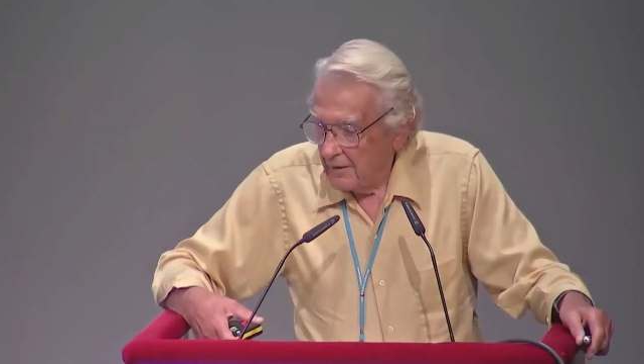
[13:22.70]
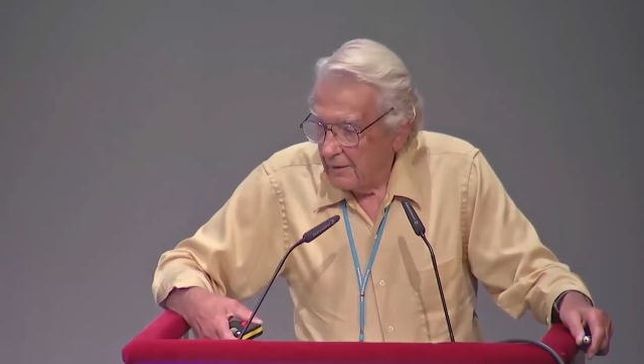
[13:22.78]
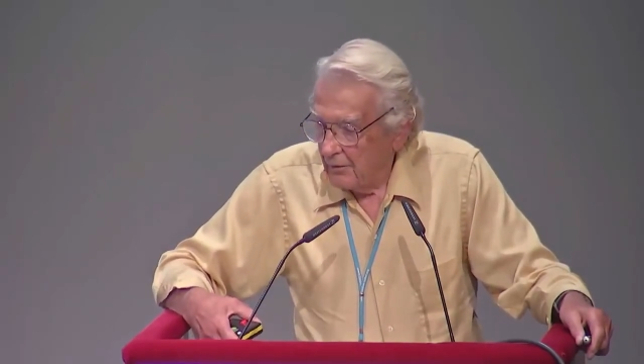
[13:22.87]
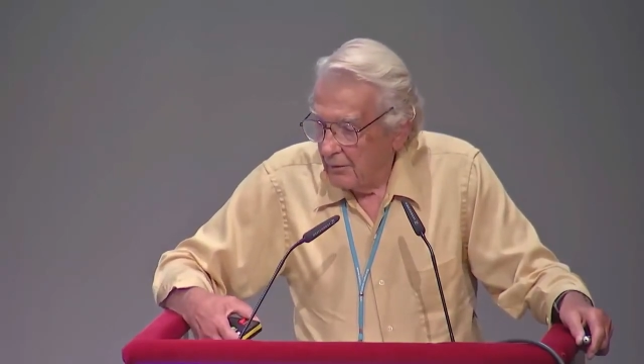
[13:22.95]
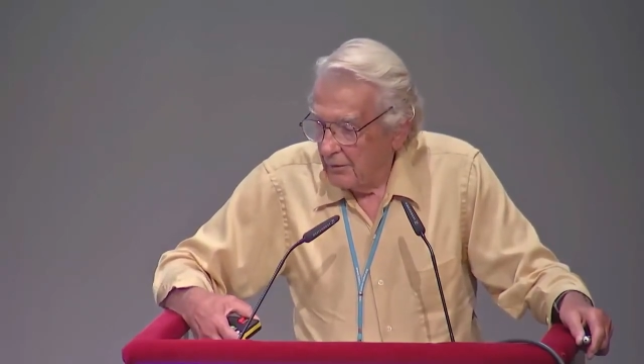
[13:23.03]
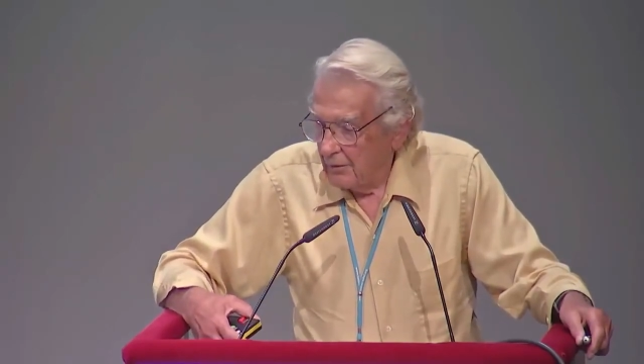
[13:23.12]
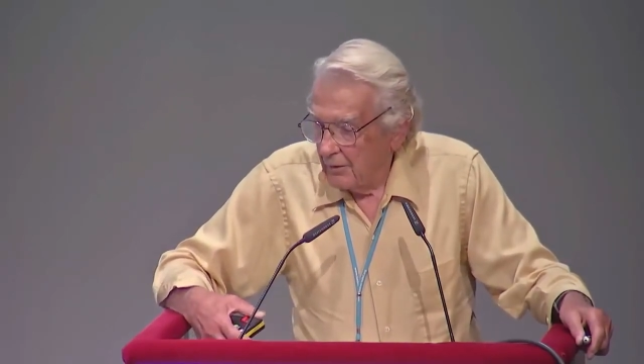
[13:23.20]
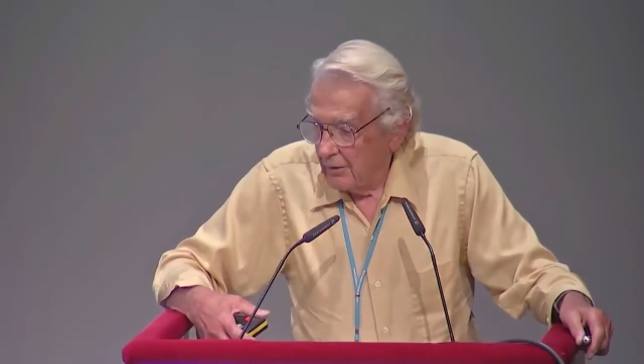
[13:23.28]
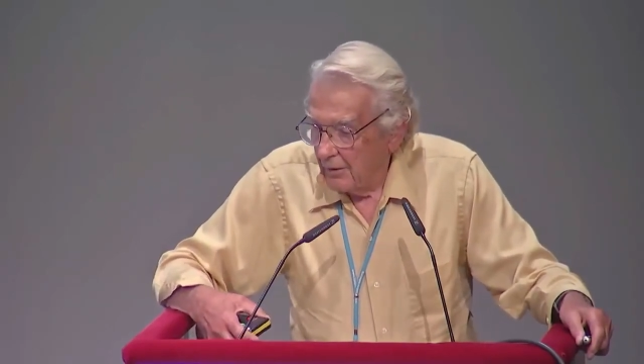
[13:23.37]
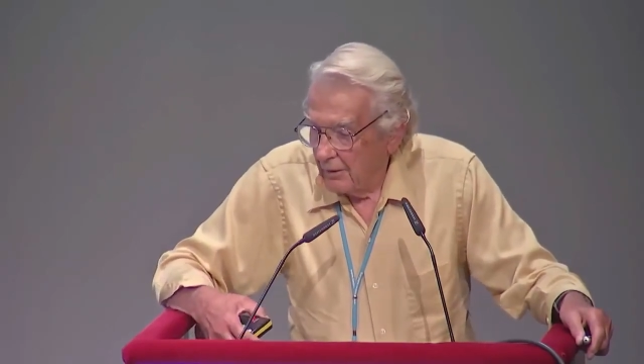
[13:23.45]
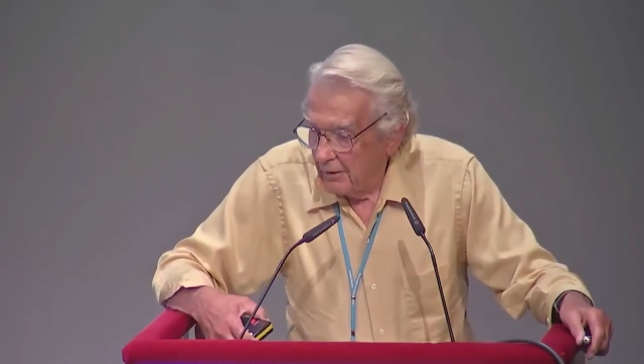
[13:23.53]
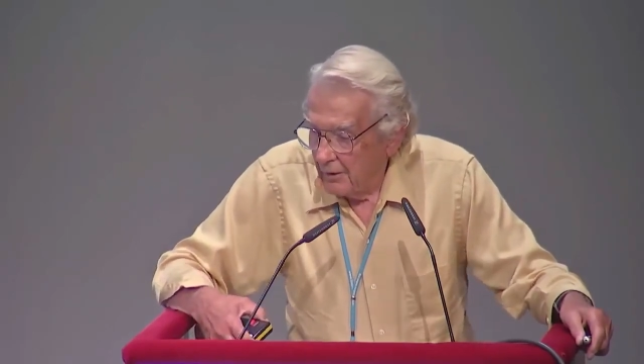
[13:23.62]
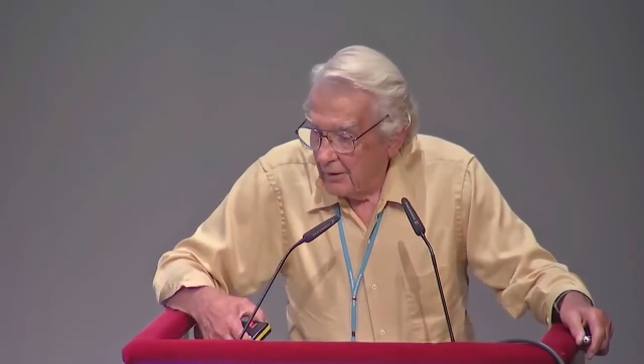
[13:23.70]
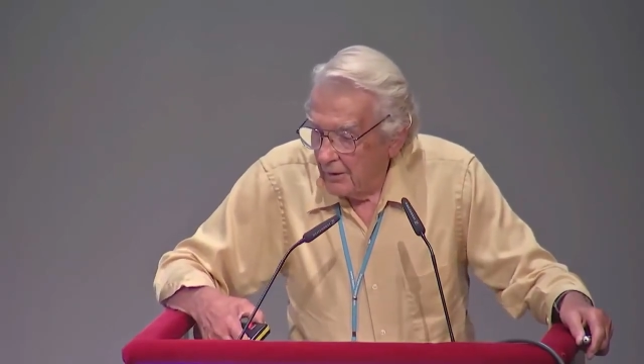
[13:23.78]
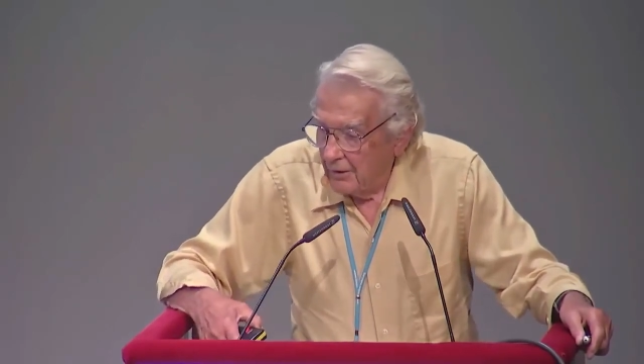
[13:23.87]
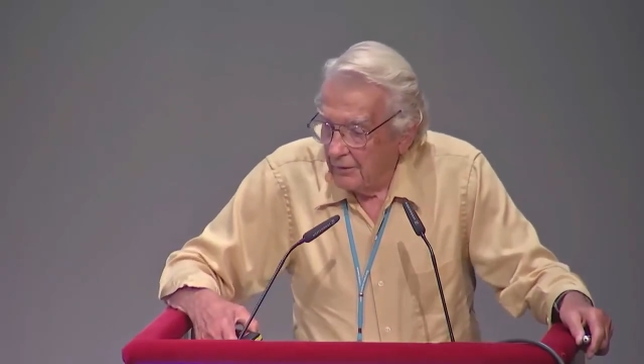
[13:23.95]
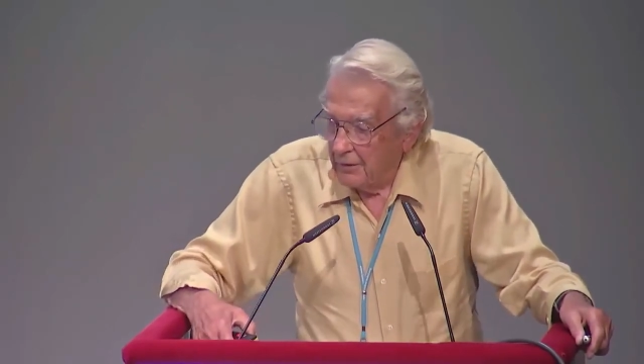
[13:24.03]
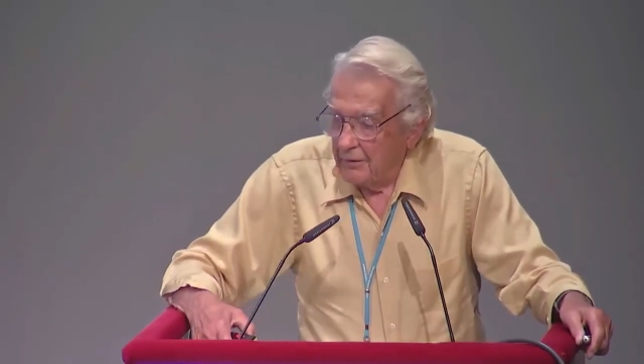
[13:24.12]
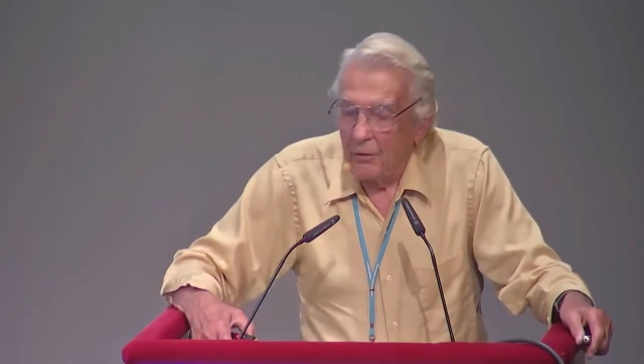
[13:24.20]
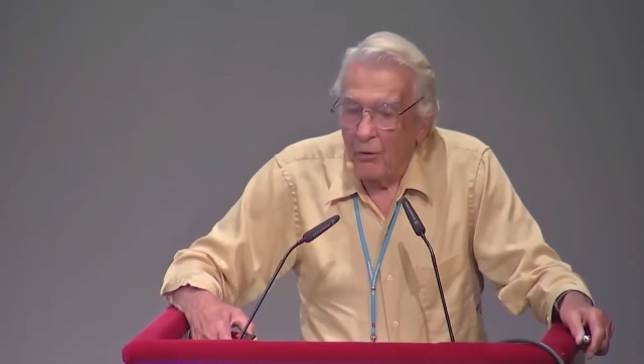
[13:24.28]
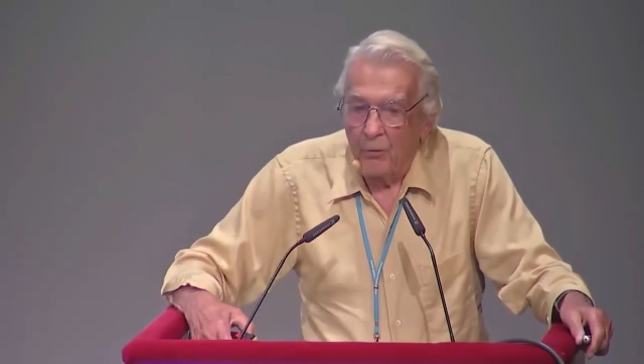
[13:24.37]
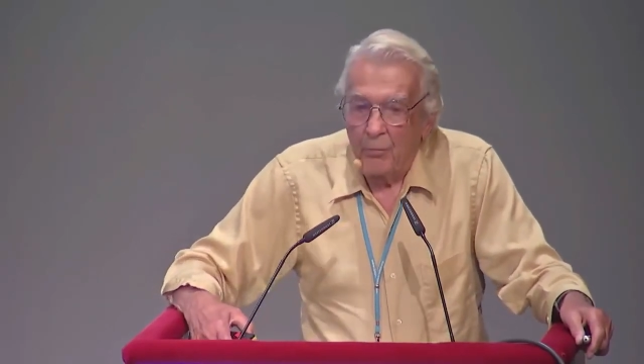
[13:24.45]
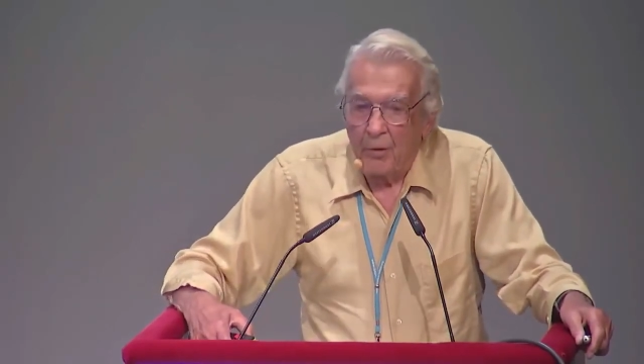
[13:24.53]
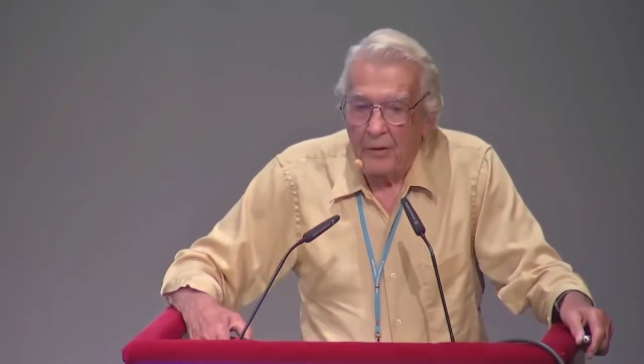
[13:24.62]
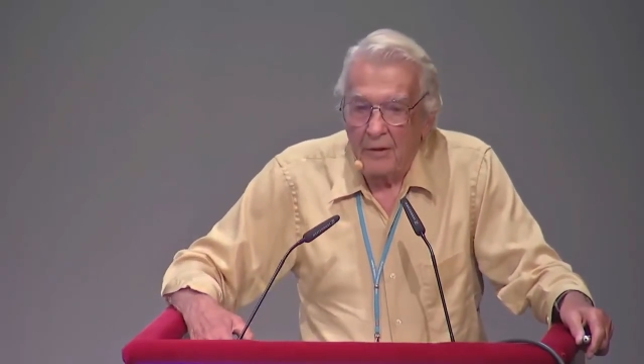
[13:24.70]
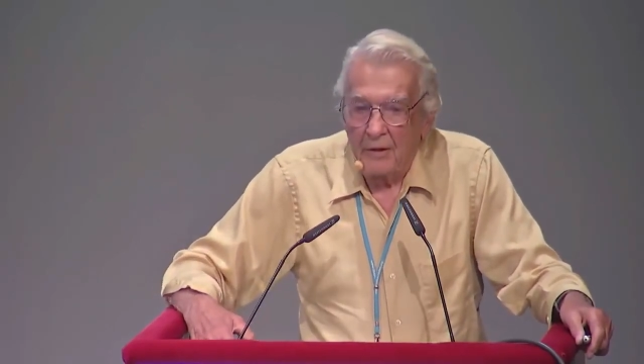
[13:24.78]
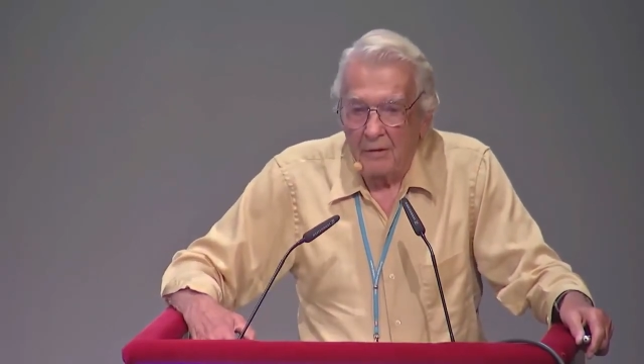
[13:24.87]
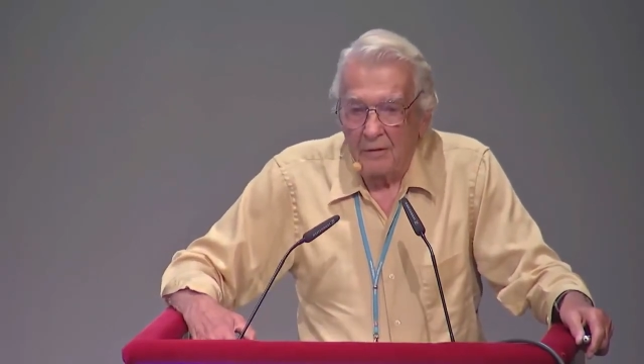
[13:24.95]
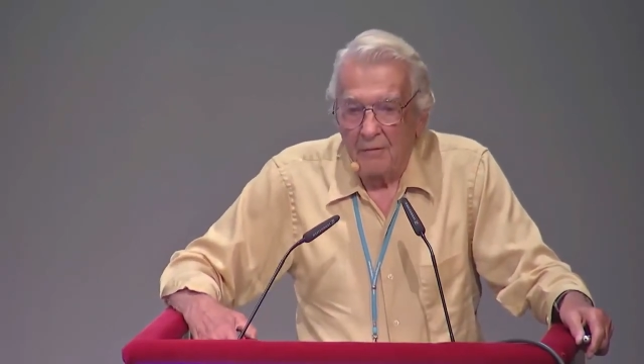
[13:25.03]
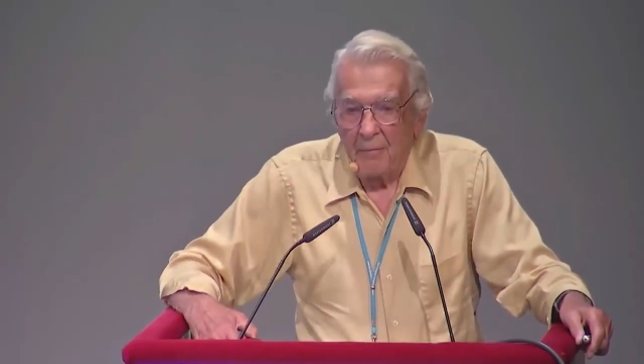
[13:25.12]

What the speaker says: And nobody